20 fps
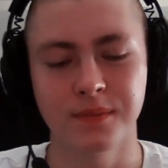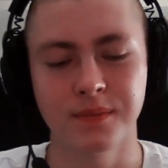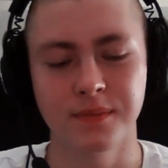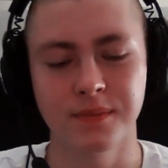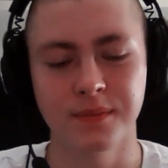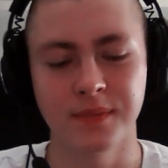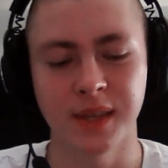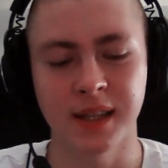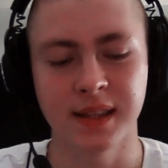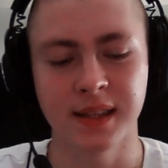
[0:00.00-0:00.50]

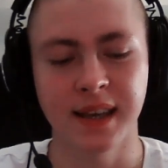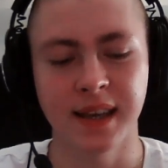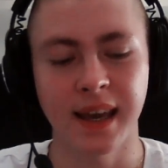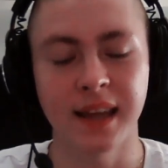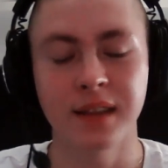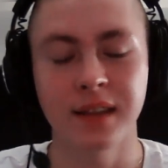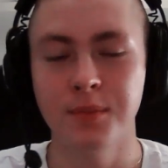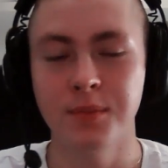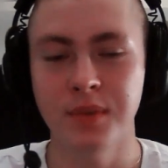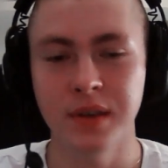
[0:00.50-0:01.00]
that
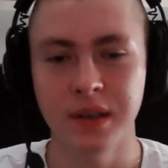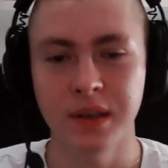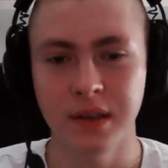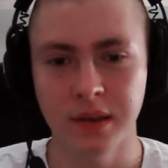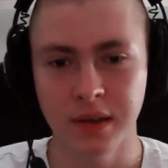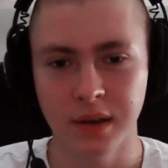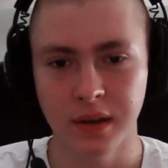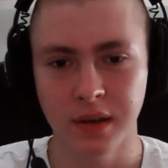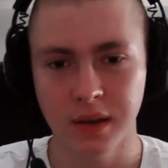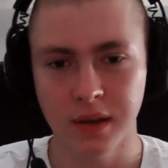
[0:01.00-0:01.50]
can't be
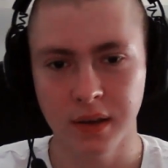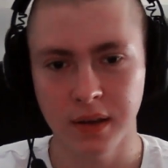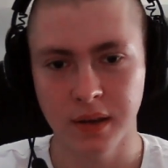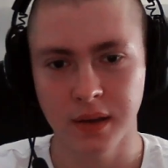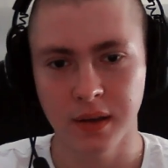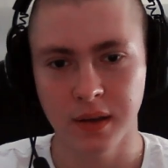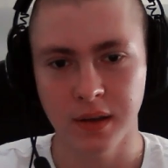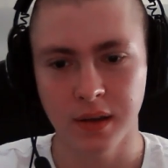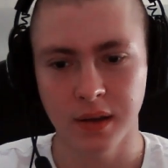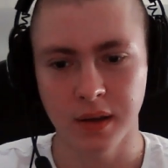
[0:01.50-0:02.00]

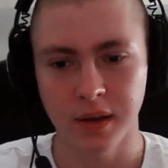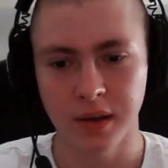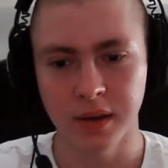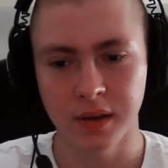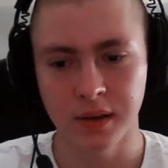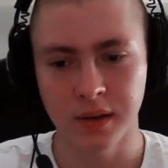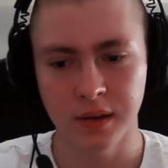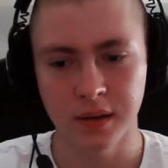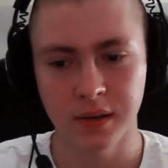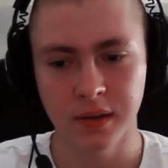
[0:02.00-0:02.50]

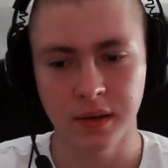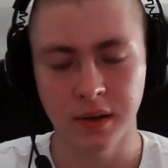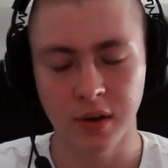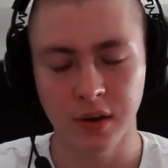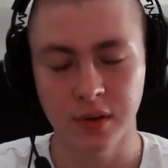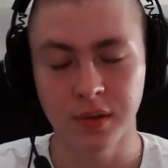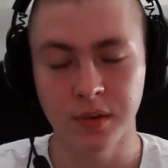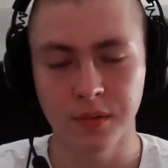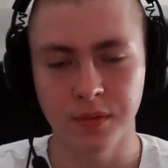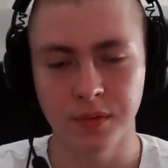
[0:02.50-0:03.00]

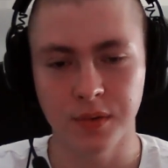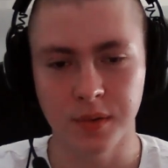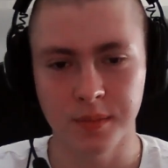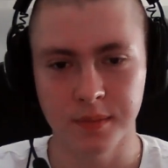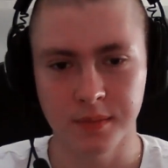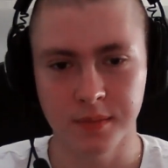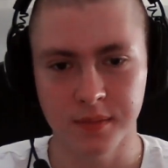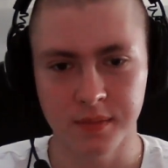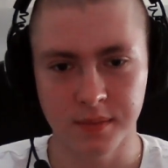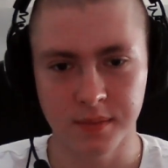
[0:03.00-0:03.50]
gotten
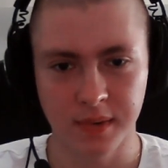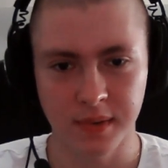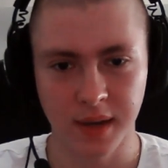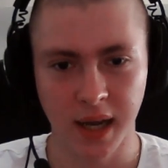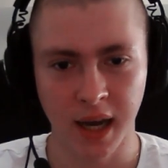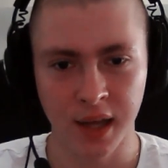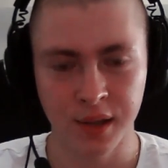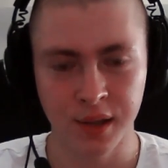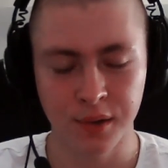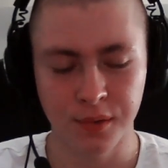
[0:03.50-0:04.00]
from
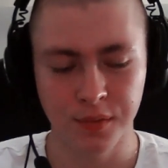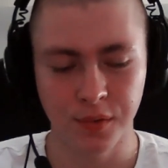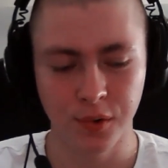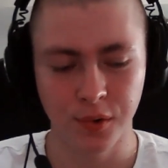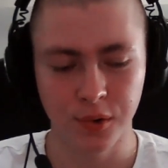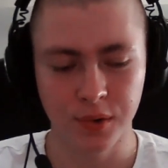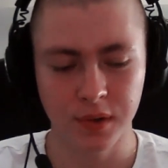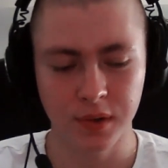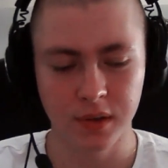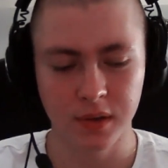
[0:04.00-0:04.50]
other
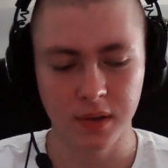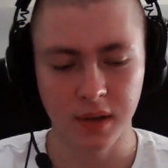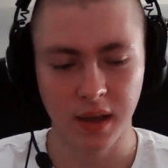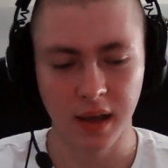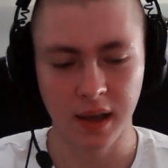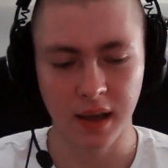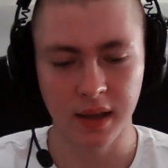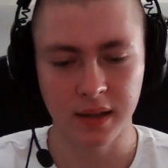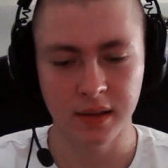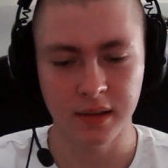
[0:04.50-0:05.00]
food,
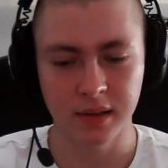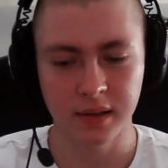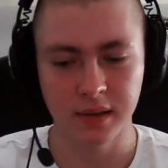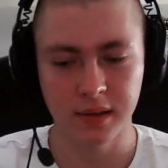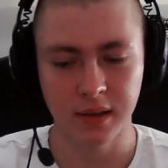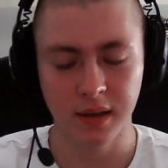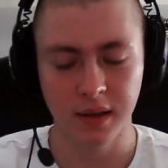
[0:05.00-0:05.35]
and